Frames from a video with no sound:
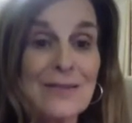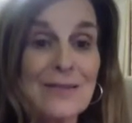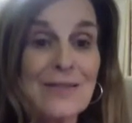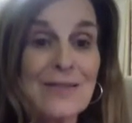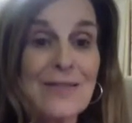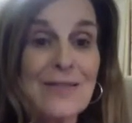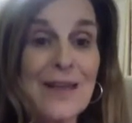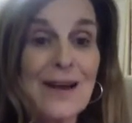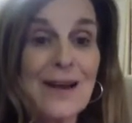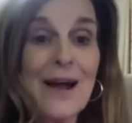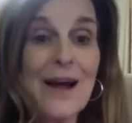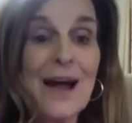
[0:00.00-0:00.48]

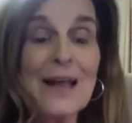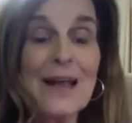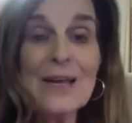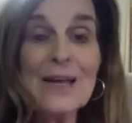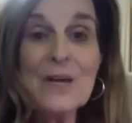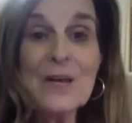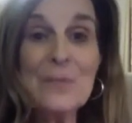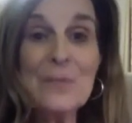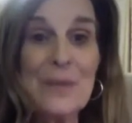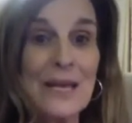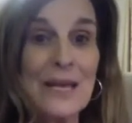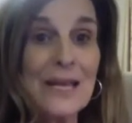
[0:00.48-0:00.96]
that I
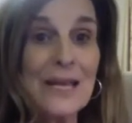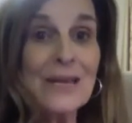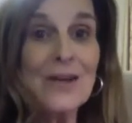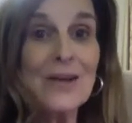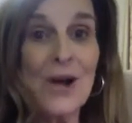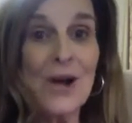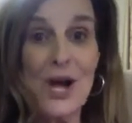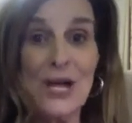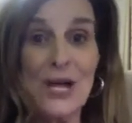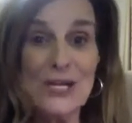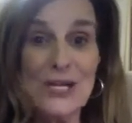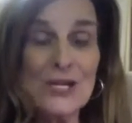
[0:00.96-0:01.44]
had been
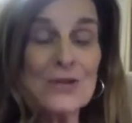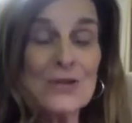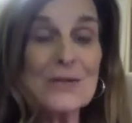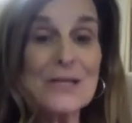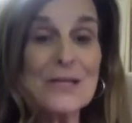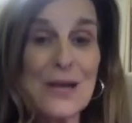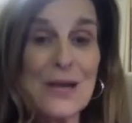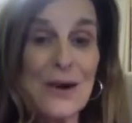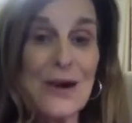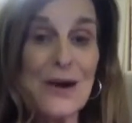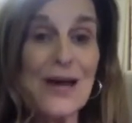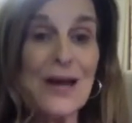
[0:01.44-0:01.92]
on
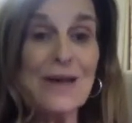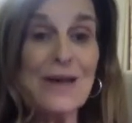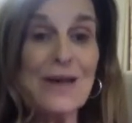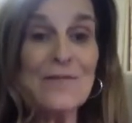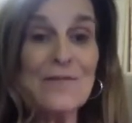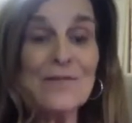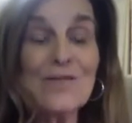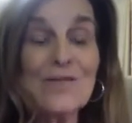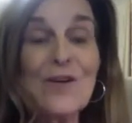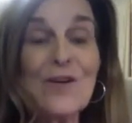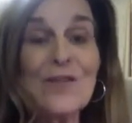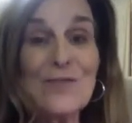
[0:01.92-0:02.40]
doTERRA
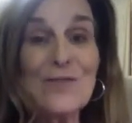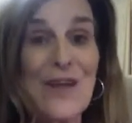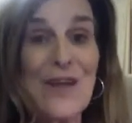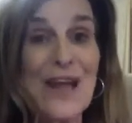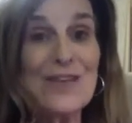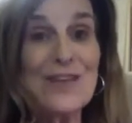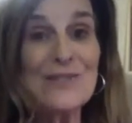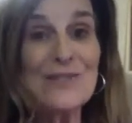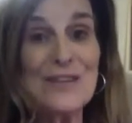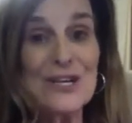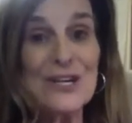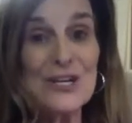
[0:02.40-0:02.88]
for
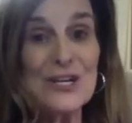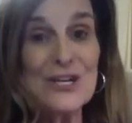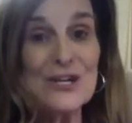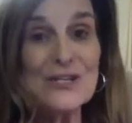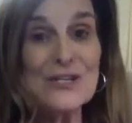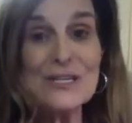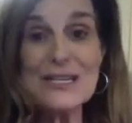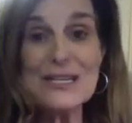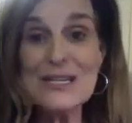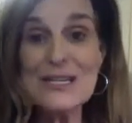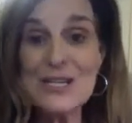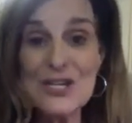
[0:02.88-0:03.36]
5
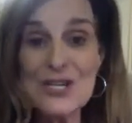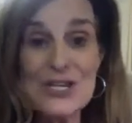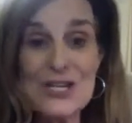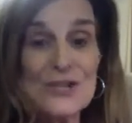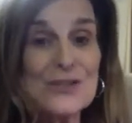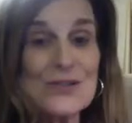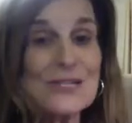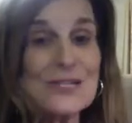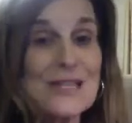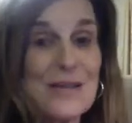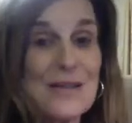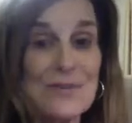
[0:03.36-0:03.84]
years, 6
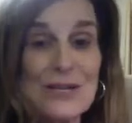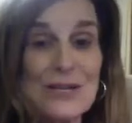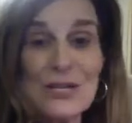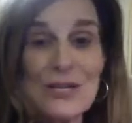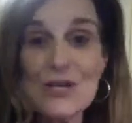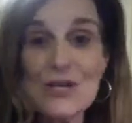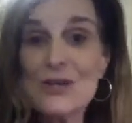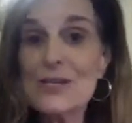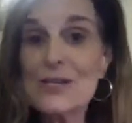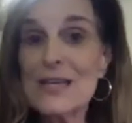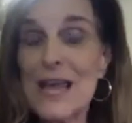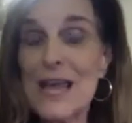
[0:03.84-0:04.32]
years, 7
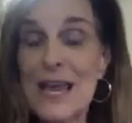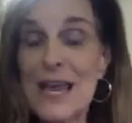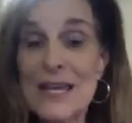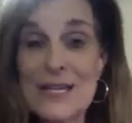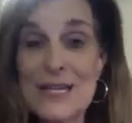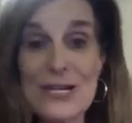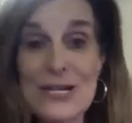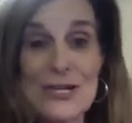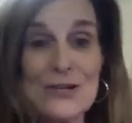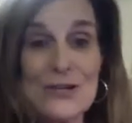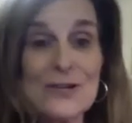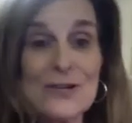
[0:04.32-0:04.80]
years,
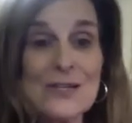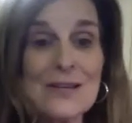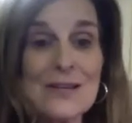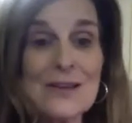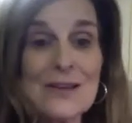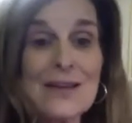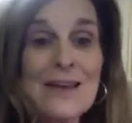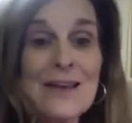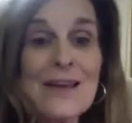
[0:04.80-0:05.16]
8 years,